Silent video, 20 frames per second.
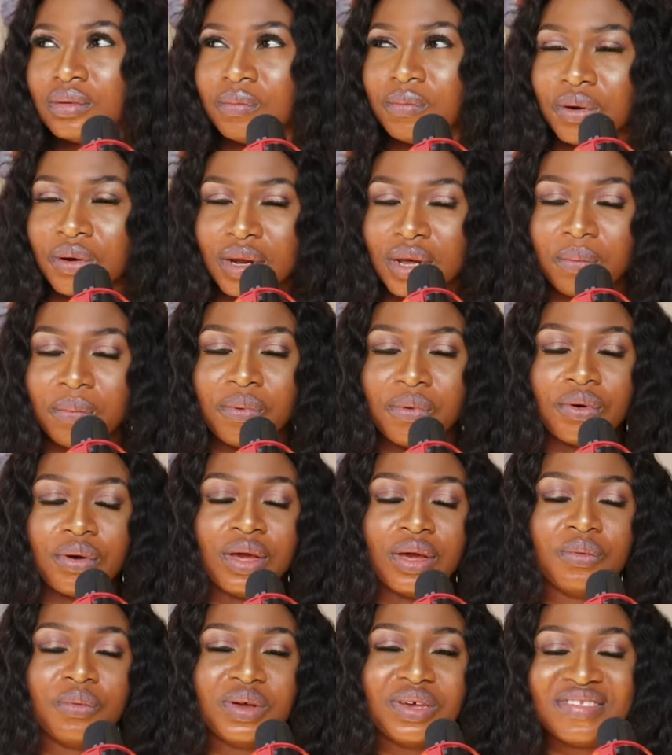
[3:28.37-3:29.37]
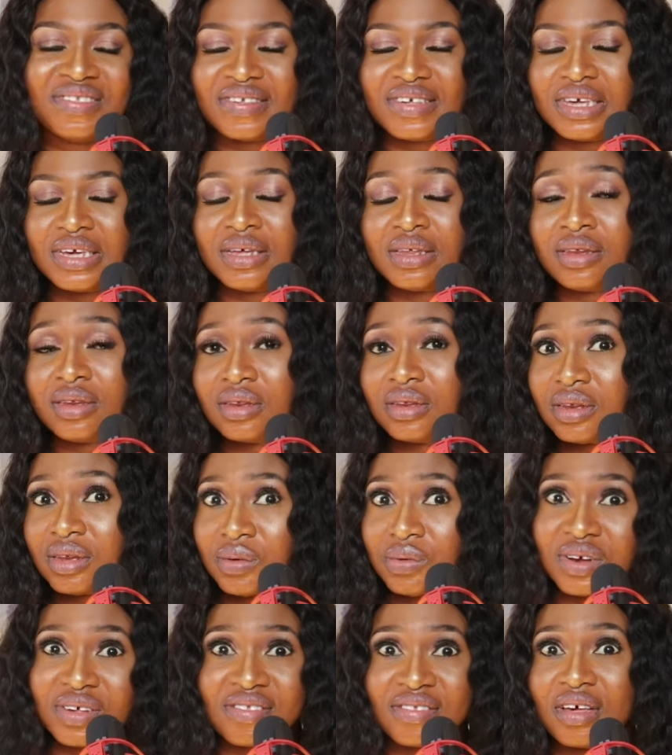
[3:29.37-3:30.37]
Burna Boy, Wizkid,
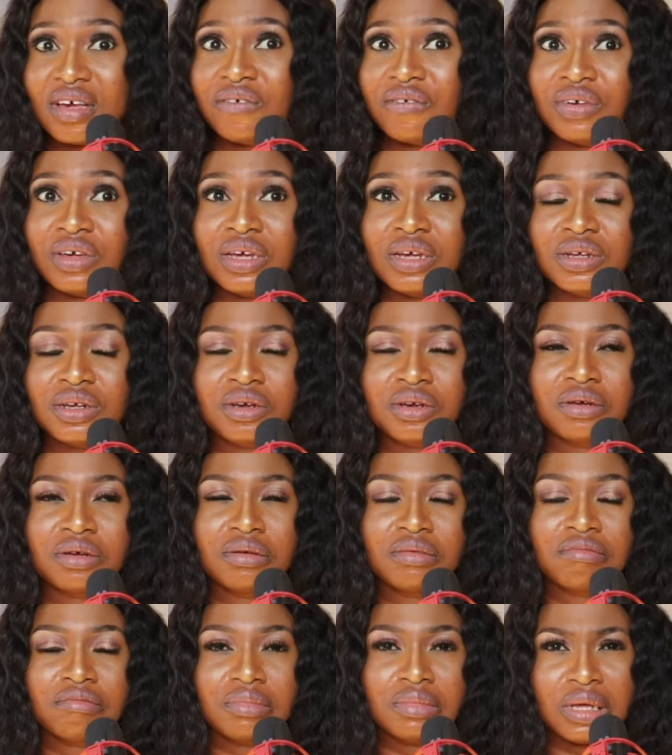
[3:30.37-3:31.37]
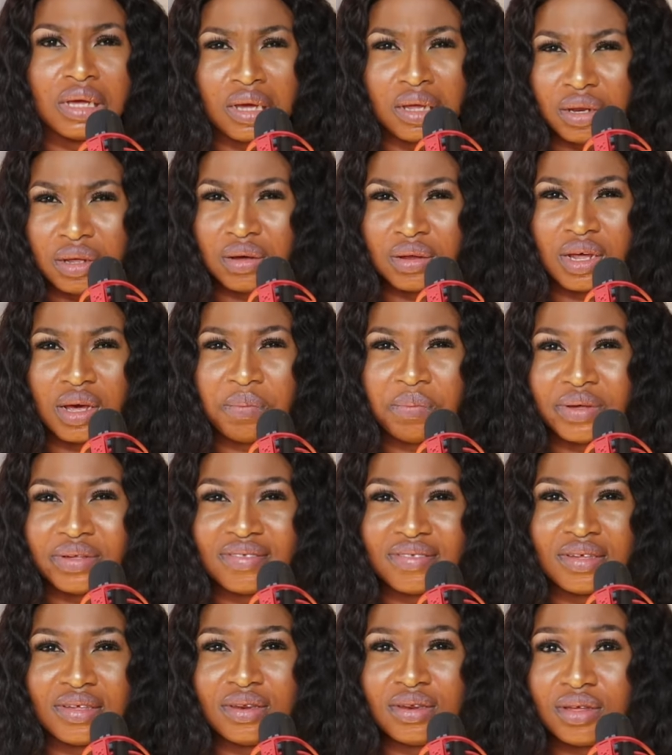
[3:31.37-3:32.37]
Tiwa Savage, any other
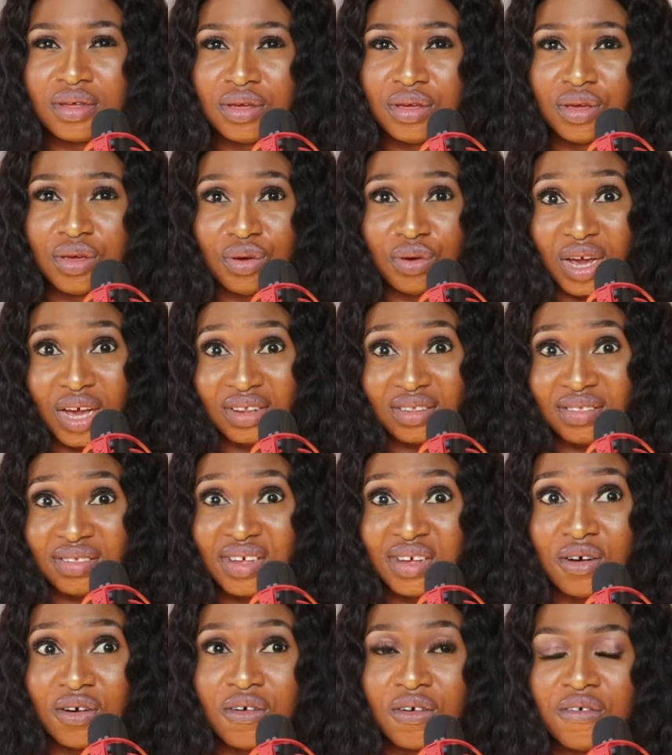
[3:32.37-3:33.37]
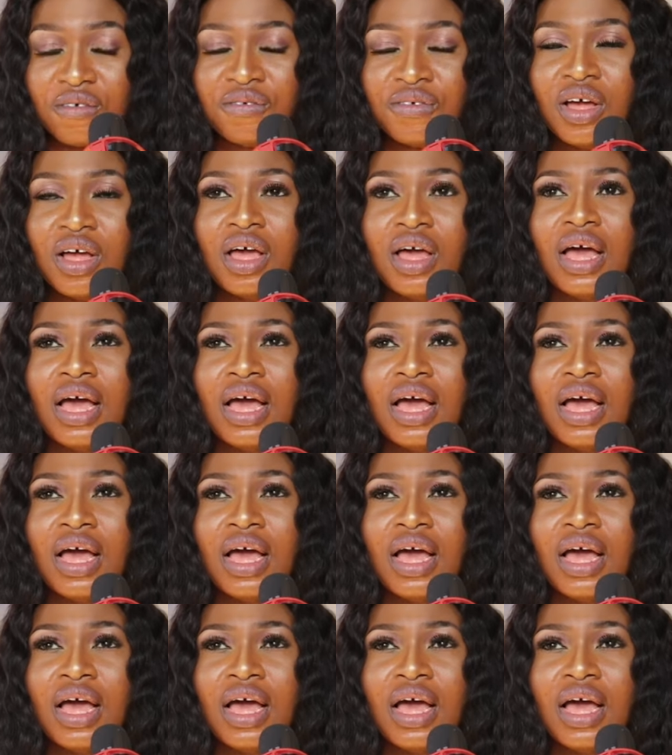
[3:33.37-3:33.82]
person you can think of.